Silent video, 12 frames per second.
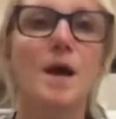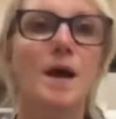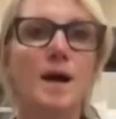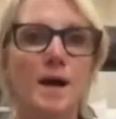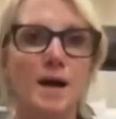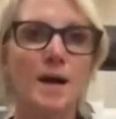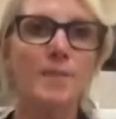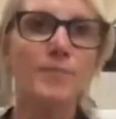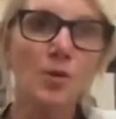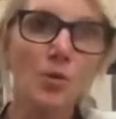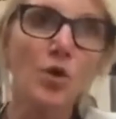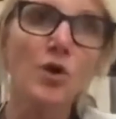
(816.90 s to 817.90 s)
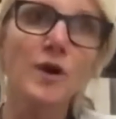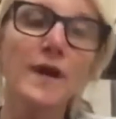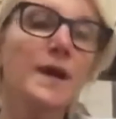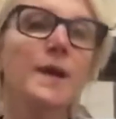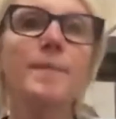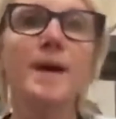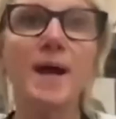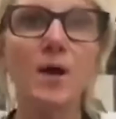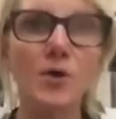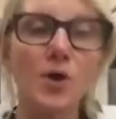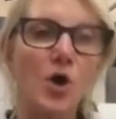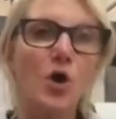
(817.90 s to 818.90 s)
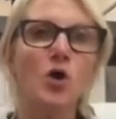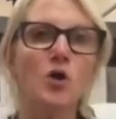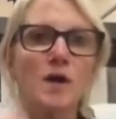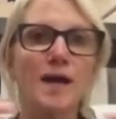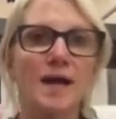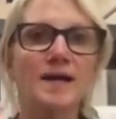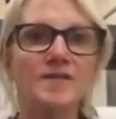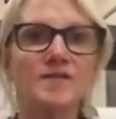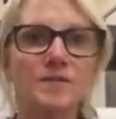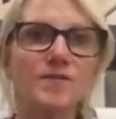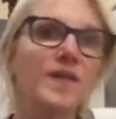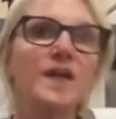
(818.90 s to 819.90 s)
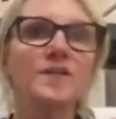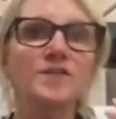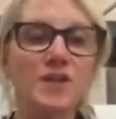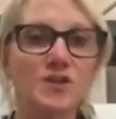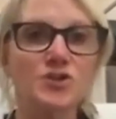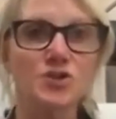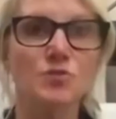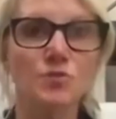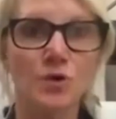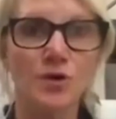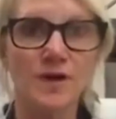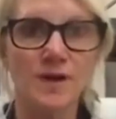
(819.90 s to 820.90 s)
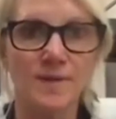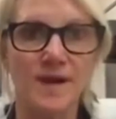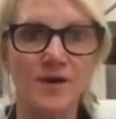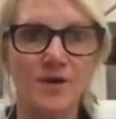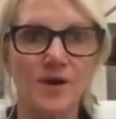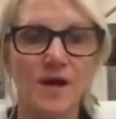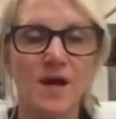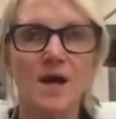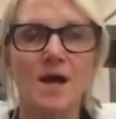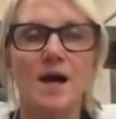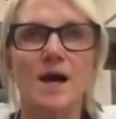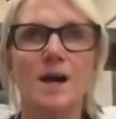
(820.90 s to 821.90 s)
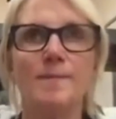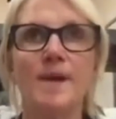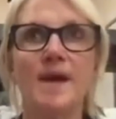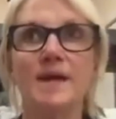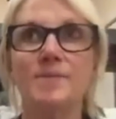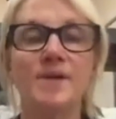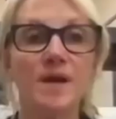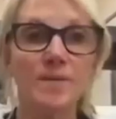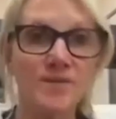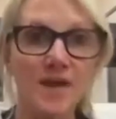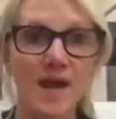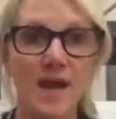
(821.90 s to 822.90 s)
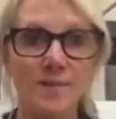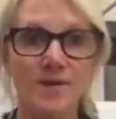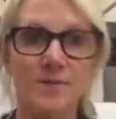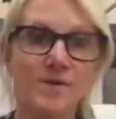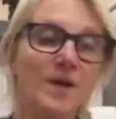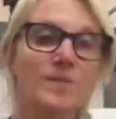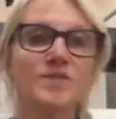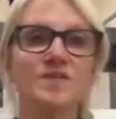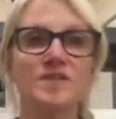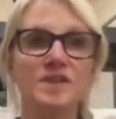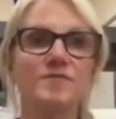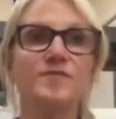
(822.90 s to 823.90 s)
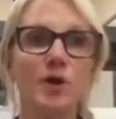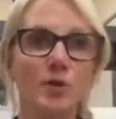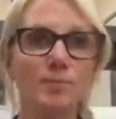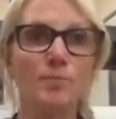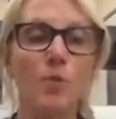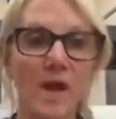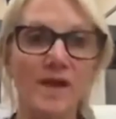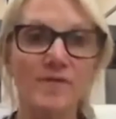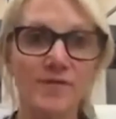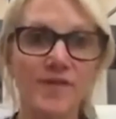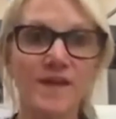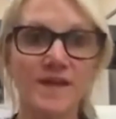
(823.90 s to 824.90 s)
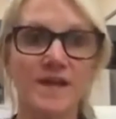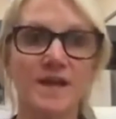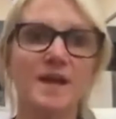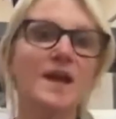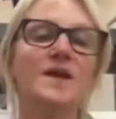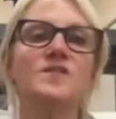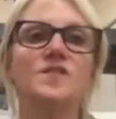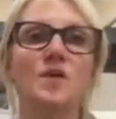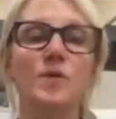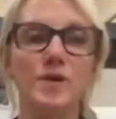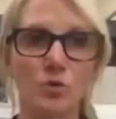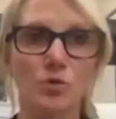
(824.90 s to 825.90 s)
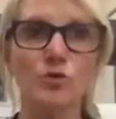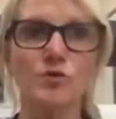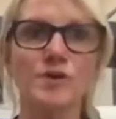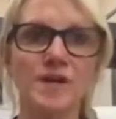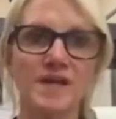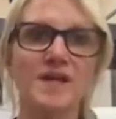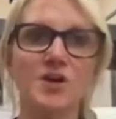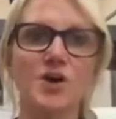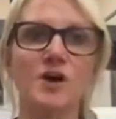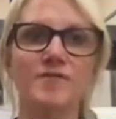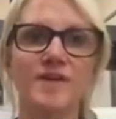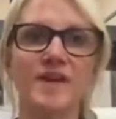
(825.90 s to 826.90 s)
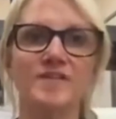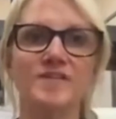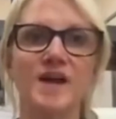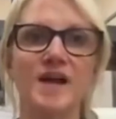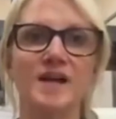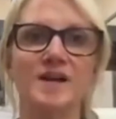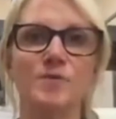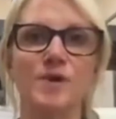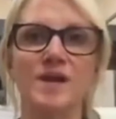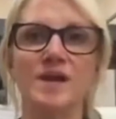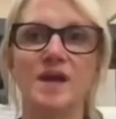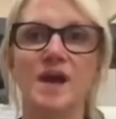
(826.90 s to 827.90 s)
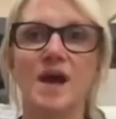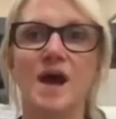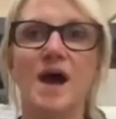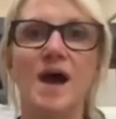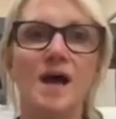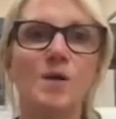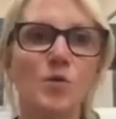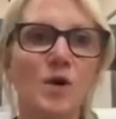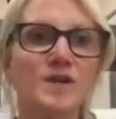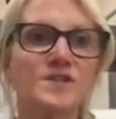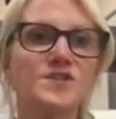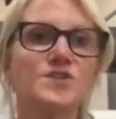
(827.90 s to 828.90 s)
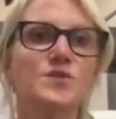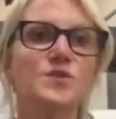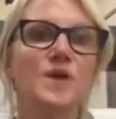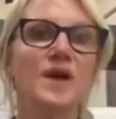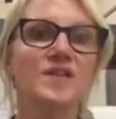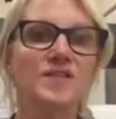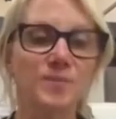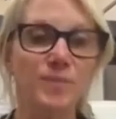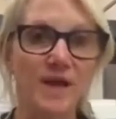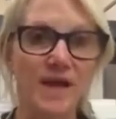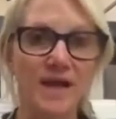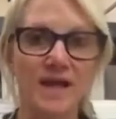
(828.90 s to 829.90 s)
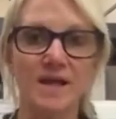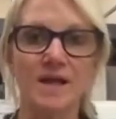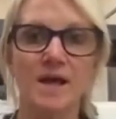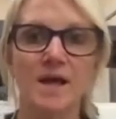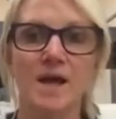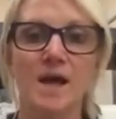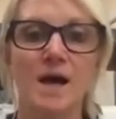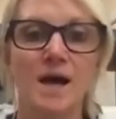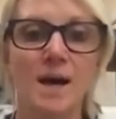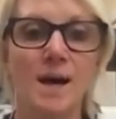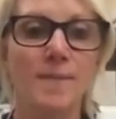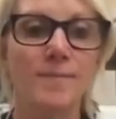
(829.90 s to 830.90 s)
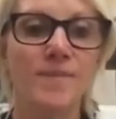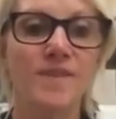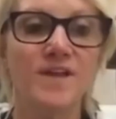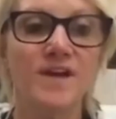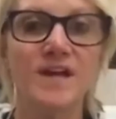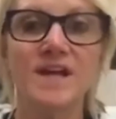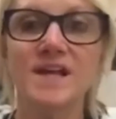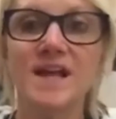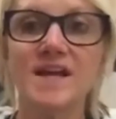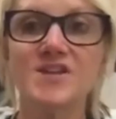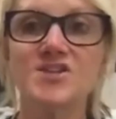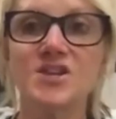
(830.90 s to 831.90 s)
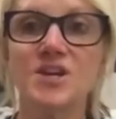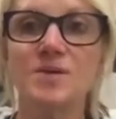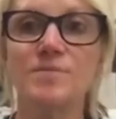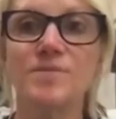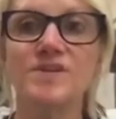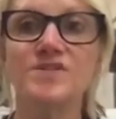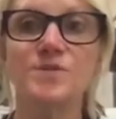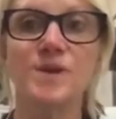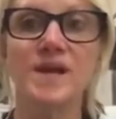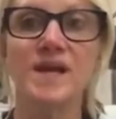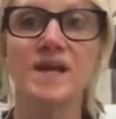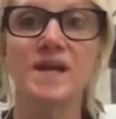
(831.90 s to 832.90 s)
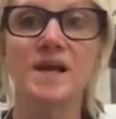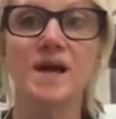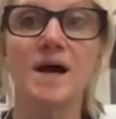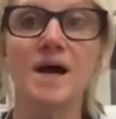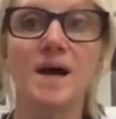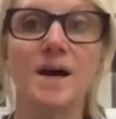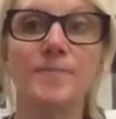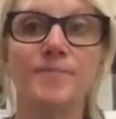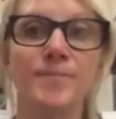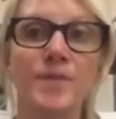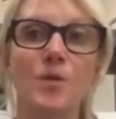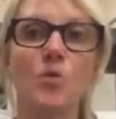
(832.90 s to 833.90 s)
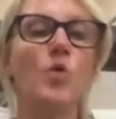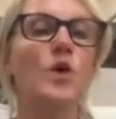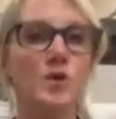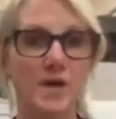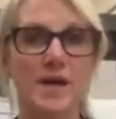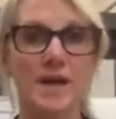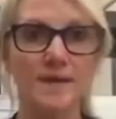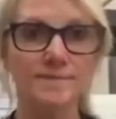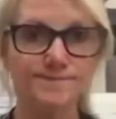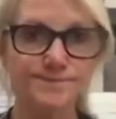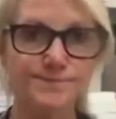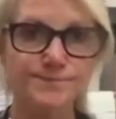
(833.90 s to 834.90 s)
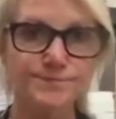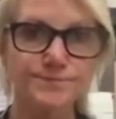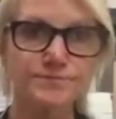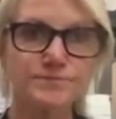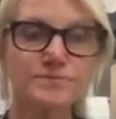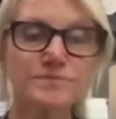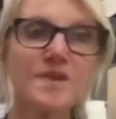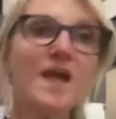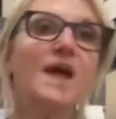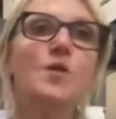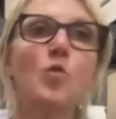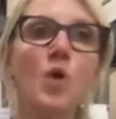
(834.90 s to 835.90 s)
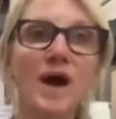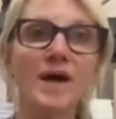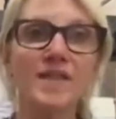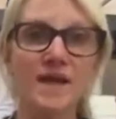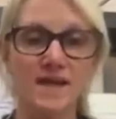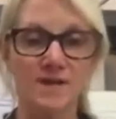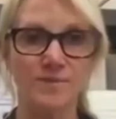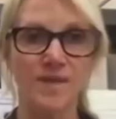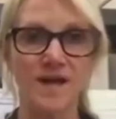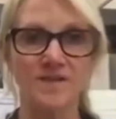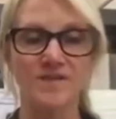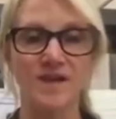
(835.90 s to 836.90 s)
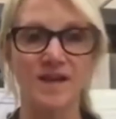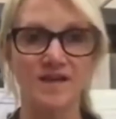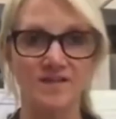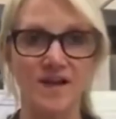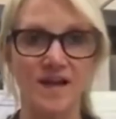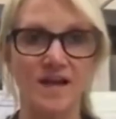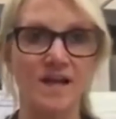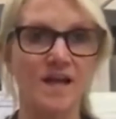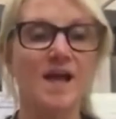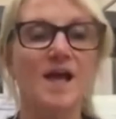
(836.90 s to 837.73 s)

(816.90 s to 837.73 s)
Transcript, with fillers: Worrying about all kinds of things that you shouldn't worry about. And it becomes a habit. It becomes a default way of thinking. And so in order to kick off Anxiety Week, I want to explain the connection between worrying and why that impacts anxiety.